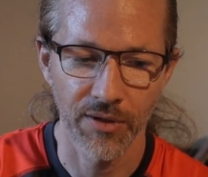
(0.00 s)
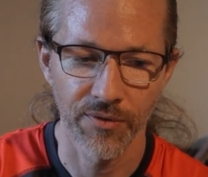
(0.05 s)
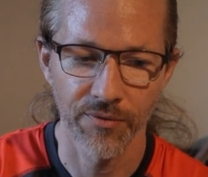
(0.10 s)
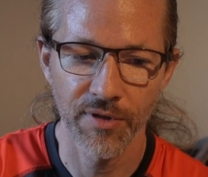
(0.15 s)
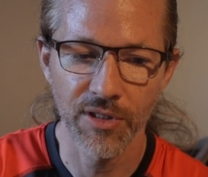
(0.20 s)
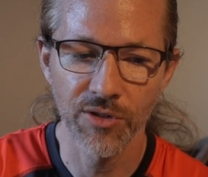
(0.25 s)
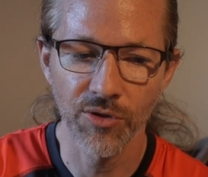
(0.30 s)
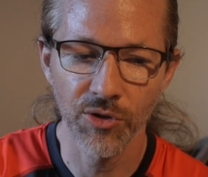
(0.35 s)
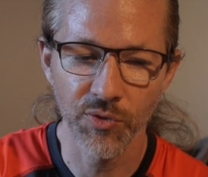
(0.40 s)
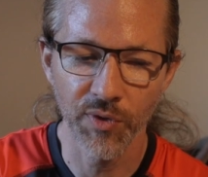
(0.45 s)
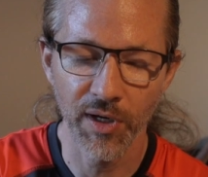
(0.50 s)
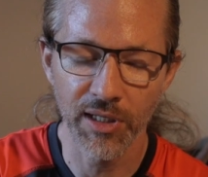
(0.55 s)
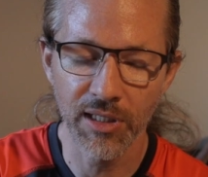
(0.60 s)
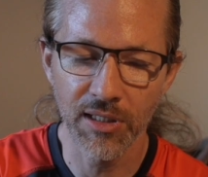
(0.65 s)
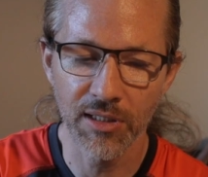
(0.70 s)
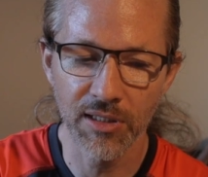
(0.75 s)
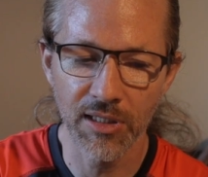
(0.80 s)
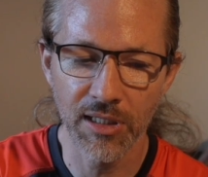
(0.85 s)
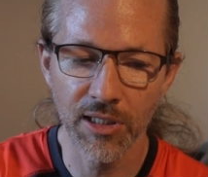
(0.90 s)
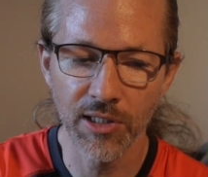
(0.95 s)
With the
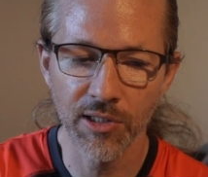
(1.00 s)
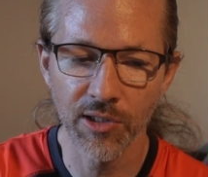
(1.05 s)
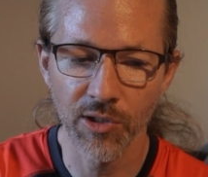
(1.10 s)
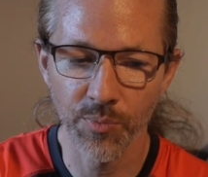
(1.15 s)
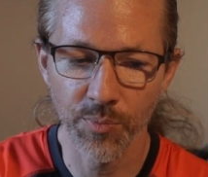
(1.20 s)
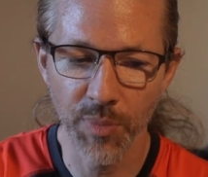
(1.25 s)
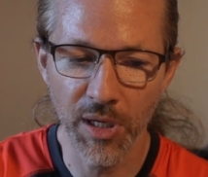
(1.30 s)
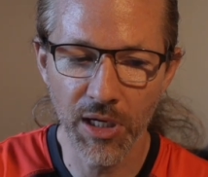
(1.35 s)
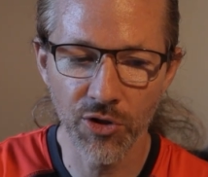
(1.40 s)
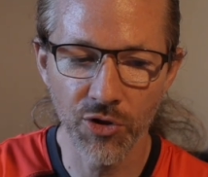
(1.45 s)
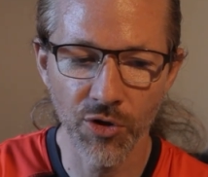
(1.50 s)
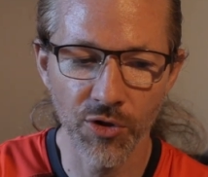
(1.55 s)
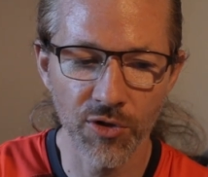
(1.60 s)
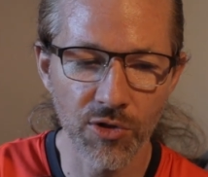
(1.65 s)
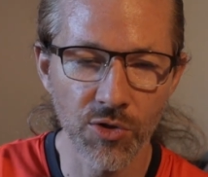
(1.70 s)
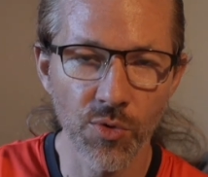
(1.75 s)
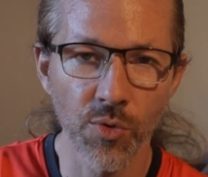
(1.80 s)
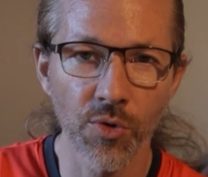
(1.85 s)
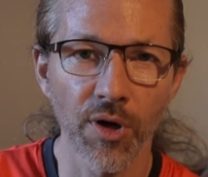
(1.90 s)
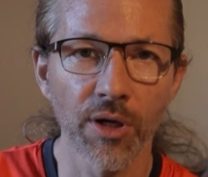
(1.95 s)
20D the
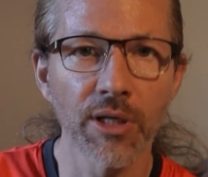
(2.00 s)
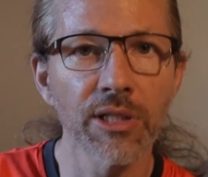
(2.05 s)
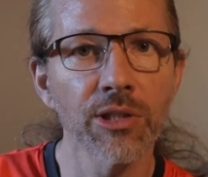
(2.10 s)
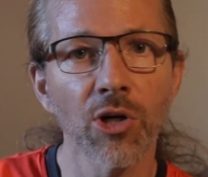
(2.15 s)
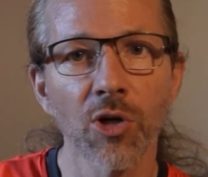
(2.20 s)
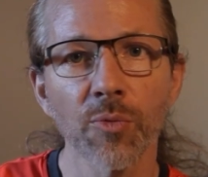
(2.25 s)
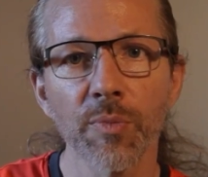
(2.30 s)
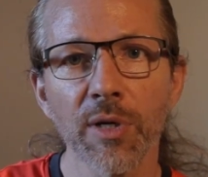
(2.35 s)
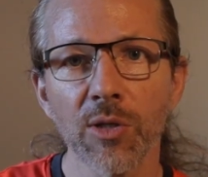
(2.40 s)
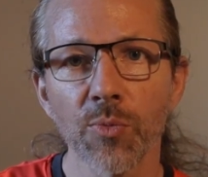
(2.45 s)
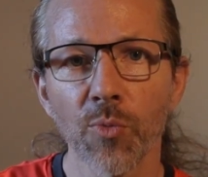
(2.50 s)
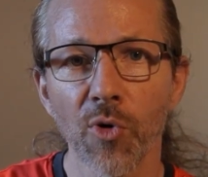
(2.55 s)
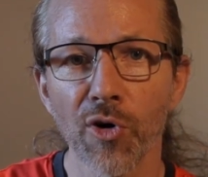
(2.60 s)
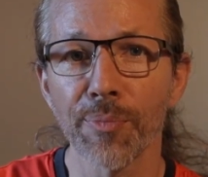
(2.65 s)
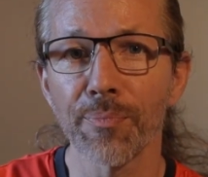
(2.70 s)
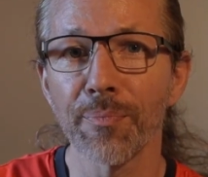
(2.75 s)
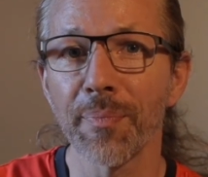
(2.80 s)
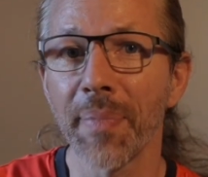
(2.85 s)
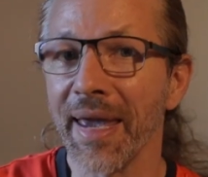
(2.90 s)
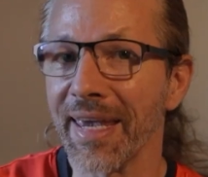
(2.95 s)
pictures look a little bit
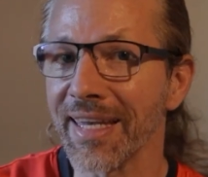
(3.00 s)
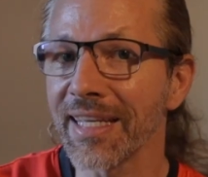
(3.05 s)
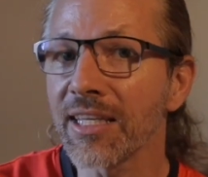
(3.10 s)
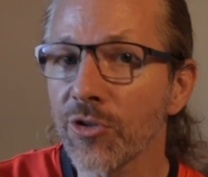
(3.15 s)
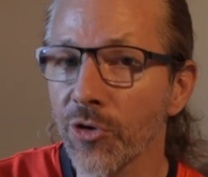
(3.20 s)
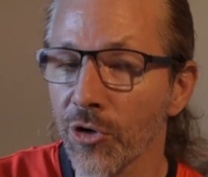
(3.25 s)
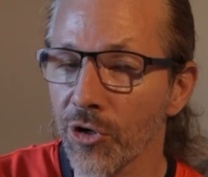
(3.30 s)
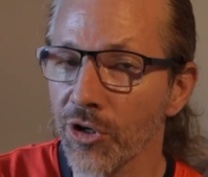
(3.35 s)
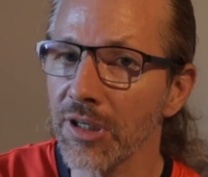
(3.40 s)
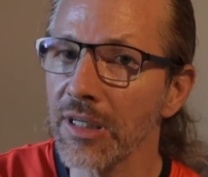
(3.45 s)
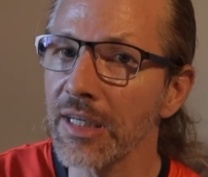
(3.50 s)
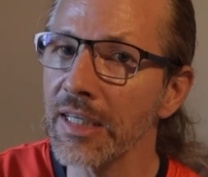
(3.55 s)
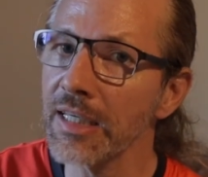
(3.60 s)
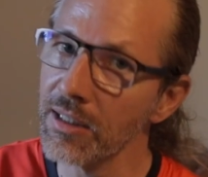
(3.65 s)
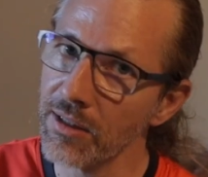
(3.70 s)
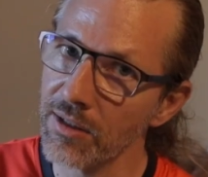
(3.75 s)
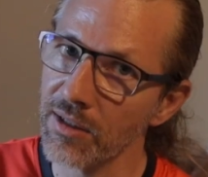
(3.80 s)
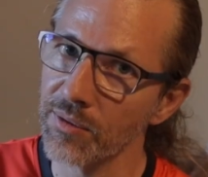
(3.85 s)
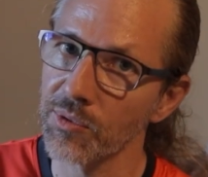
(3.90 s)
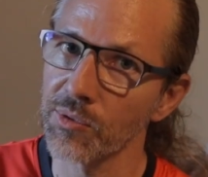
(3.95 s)
more
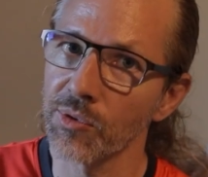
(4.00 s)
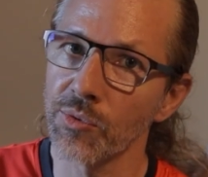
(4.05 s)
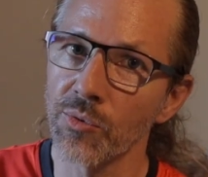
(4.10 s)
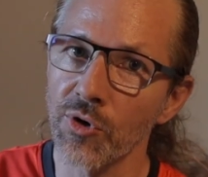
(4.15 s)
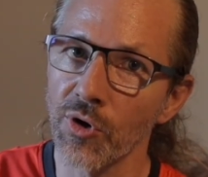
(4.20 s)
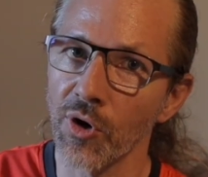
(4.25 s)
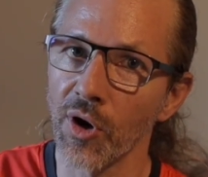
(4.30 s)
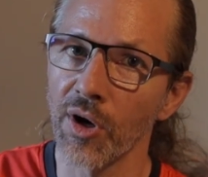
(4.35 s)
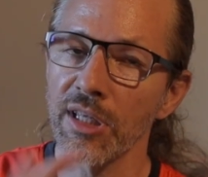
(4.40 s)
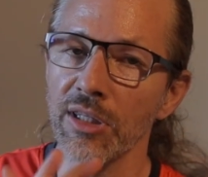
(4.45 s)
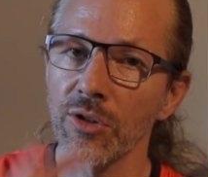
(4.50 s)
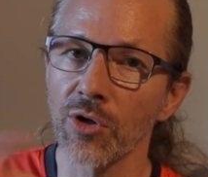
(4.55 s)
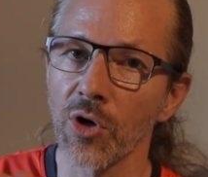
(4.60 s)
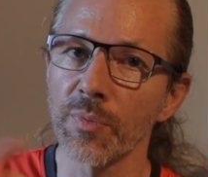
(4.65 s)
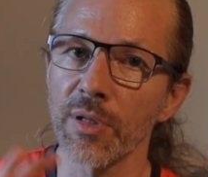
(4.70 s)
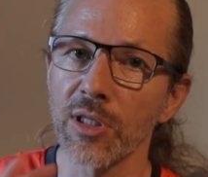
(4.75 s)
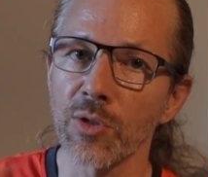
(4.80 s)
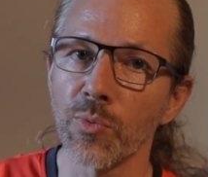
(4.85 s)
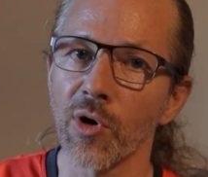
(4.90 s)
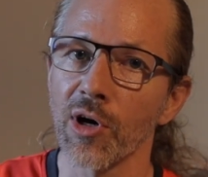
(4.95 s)
painterly, look a little
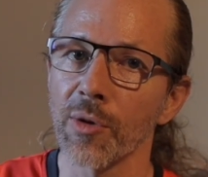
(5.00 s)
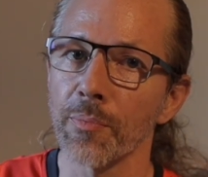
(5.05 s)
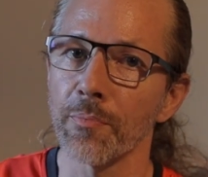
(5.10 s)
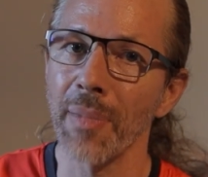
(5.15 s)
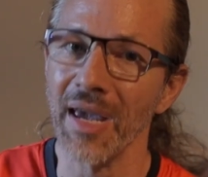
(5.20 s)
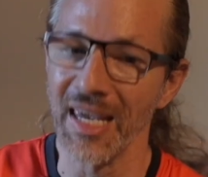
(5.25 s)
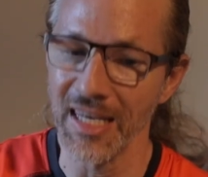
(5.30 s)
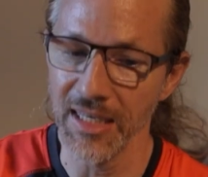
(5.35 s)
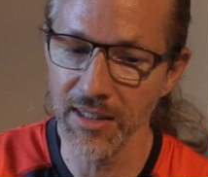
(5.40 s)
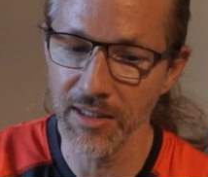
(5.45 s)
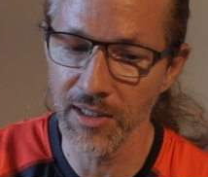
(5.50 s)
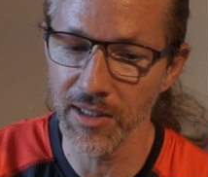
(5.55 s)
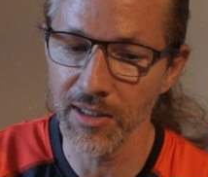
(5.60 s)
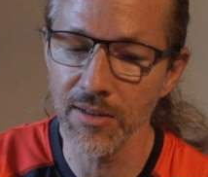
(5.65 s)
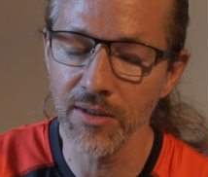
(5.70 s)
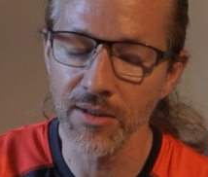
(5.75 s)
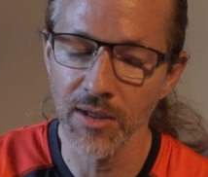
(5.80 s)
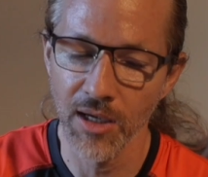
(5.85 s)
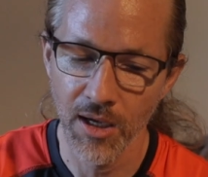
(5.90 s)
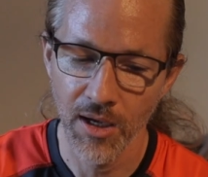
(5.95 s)
bit more
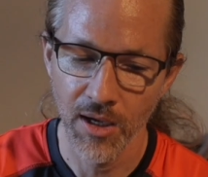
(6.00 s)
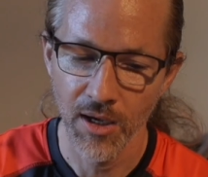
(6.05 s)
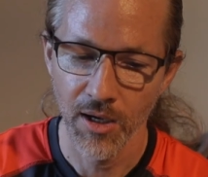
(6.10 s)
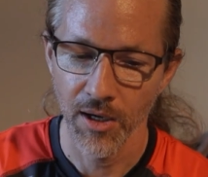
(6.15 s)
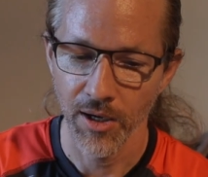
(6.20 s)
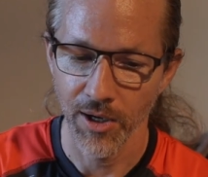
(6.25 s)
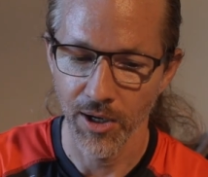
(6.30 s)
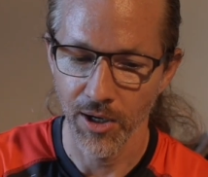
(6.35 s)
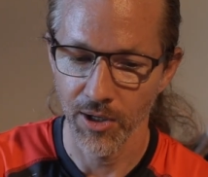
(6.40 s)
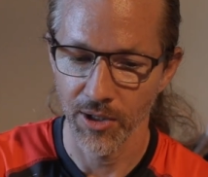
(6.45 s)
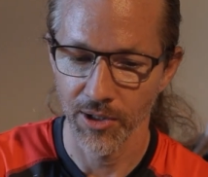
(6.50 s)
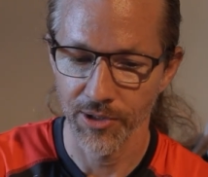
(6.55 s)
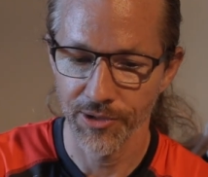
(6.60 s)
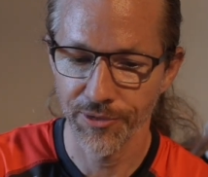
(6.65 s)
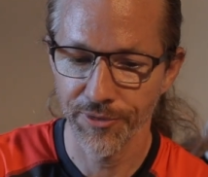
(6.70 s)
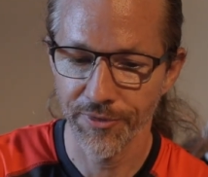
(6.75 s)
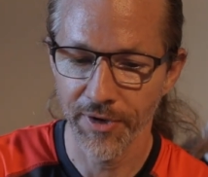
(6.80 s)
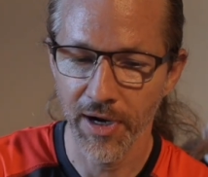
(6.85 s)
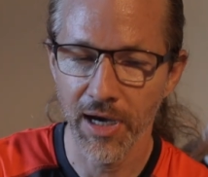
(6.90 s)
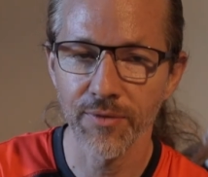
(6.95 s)
painted.
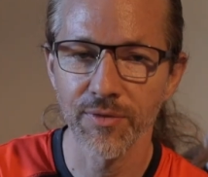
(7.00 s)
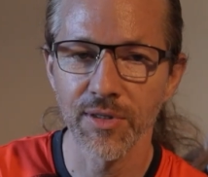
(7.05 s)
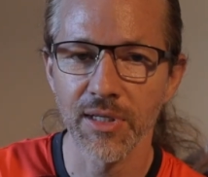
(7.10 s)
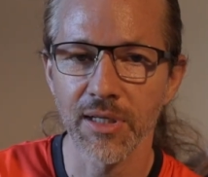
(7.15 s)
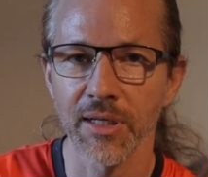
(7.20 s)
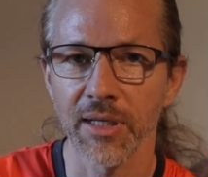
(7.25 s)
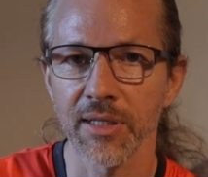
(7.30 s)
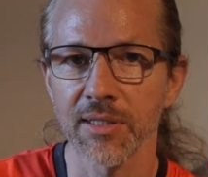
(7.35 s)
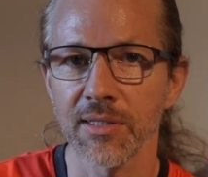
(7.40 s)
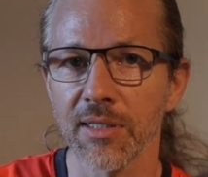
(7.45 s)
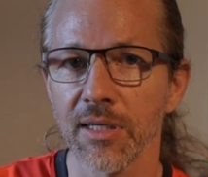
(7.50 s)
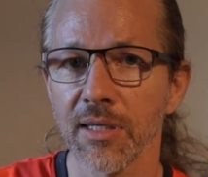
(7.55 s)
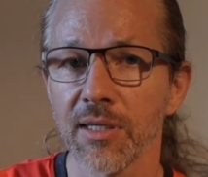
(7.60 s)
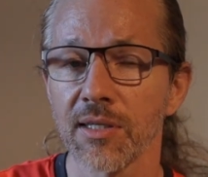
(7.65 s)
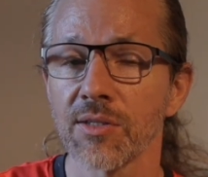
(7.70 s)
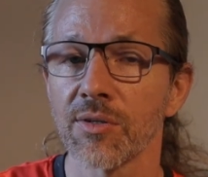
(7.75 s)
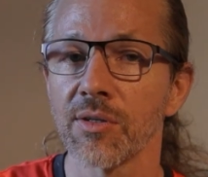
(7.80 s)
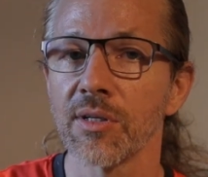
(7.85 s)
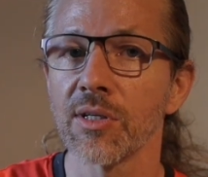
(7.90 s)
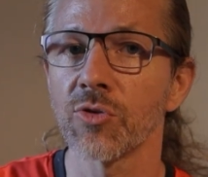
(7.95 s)
The 5D Classic
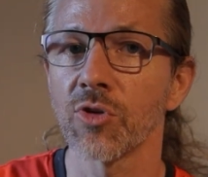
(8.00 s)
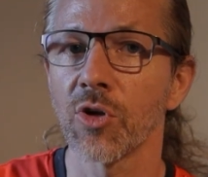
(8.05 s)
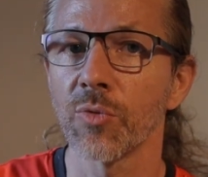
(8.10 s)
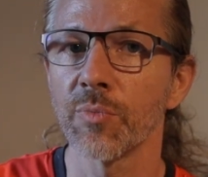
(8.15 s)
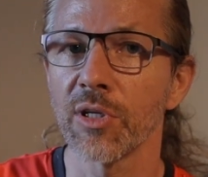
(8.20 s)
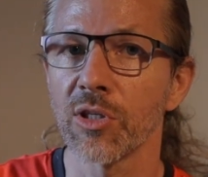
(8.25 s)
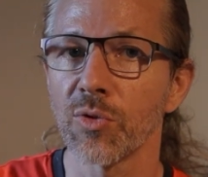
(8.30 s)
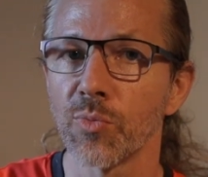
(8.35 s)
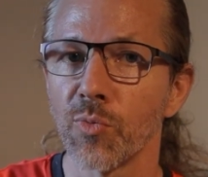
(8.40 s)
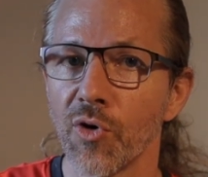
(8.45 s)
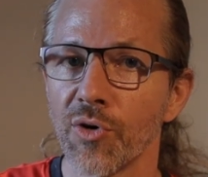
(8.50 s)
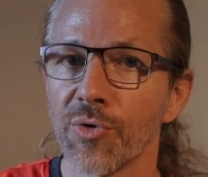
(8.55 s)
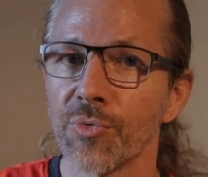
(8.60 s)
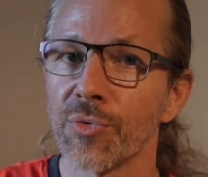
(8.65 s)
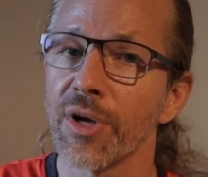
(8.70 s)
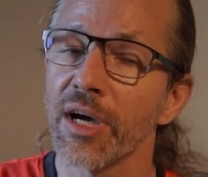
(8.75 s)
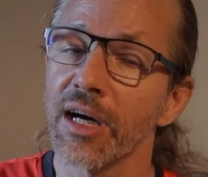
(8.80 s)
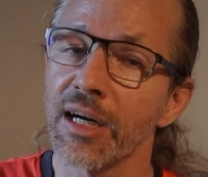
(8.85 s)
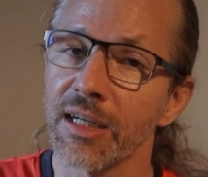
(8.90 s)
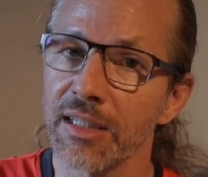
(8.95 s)
is a little bit more
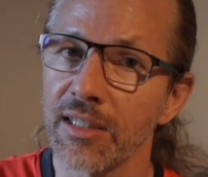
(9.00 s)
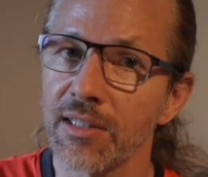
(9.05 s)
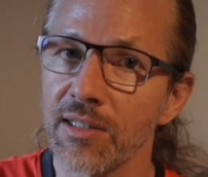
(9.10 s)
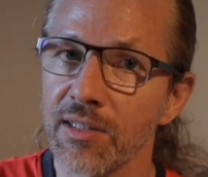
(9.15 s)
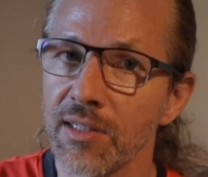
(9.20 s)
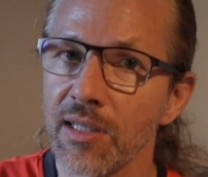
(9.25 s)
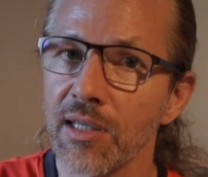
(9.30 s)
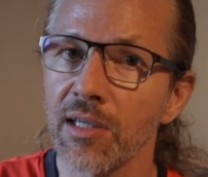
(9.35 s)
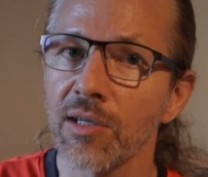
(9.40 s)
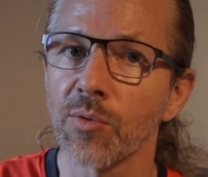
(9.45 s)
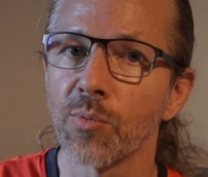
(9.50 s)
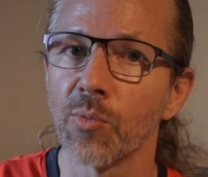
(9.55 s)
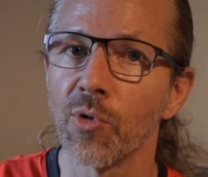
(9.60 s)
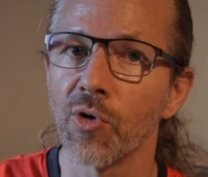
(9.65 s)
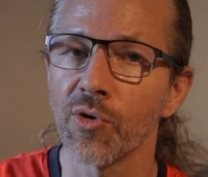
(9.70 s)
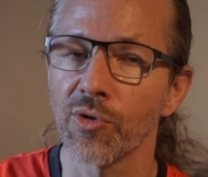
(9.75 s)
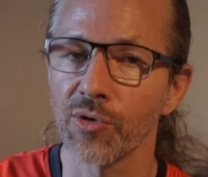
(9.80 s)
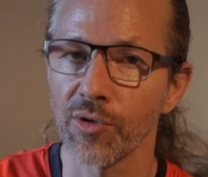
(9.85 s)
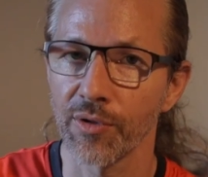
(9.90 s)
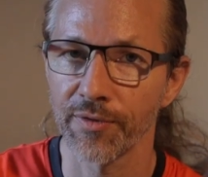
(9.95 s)
realistic,
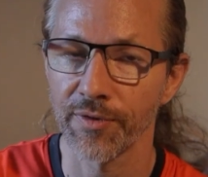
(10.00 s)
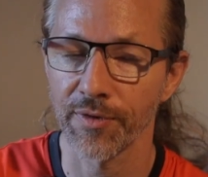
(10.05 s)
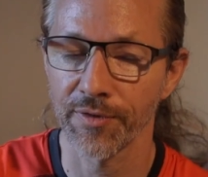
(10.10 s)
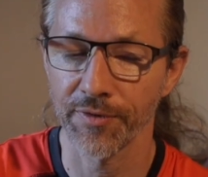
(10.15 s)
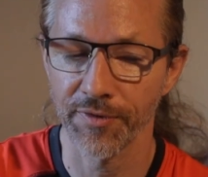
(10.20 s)
more of a